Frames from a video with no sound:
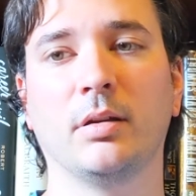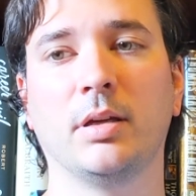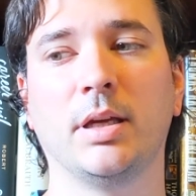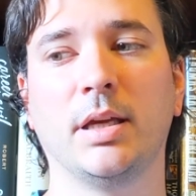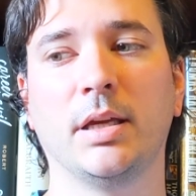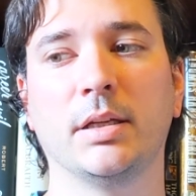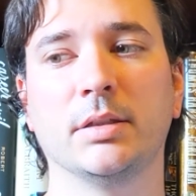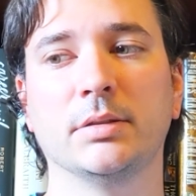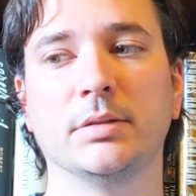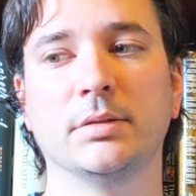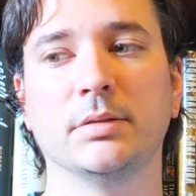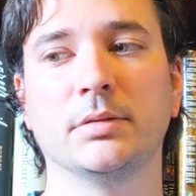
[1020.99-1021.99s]

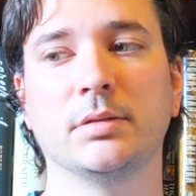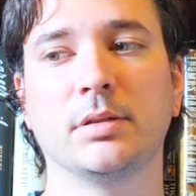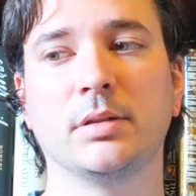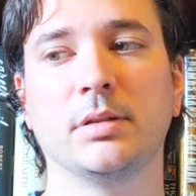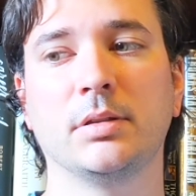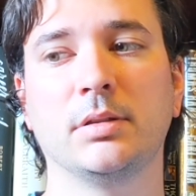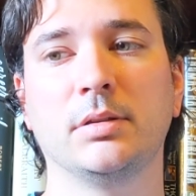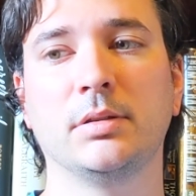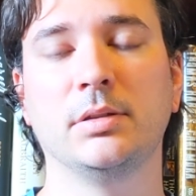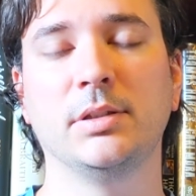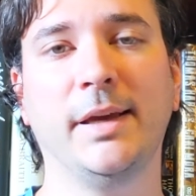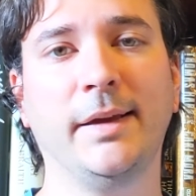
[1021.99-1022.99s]
And
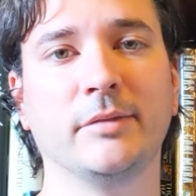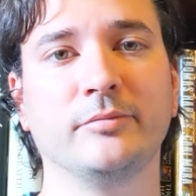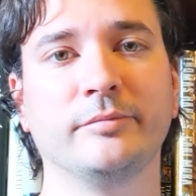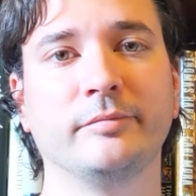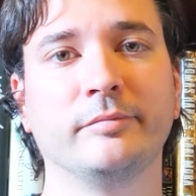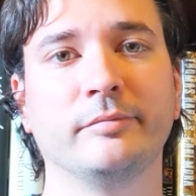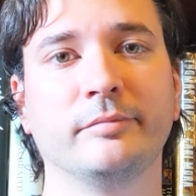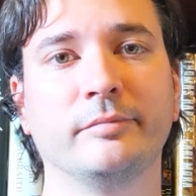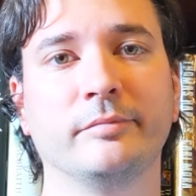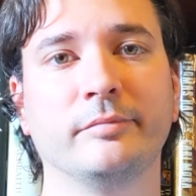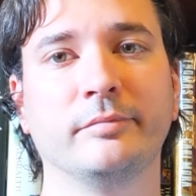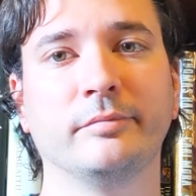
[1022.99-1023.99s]
yeah,
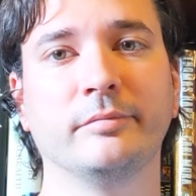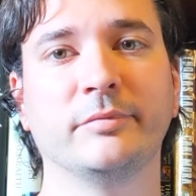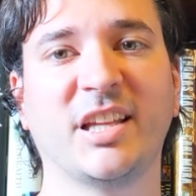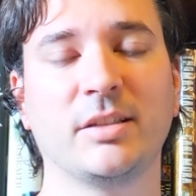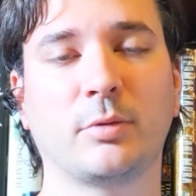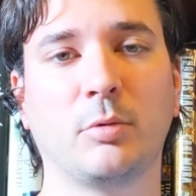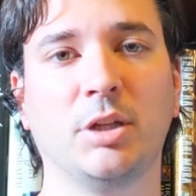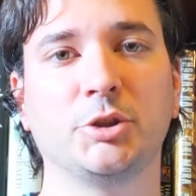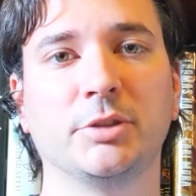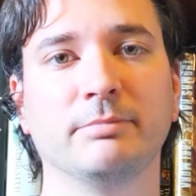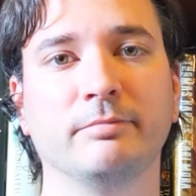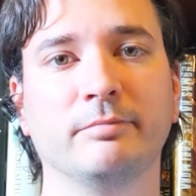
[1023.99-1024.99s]
thanks for watching.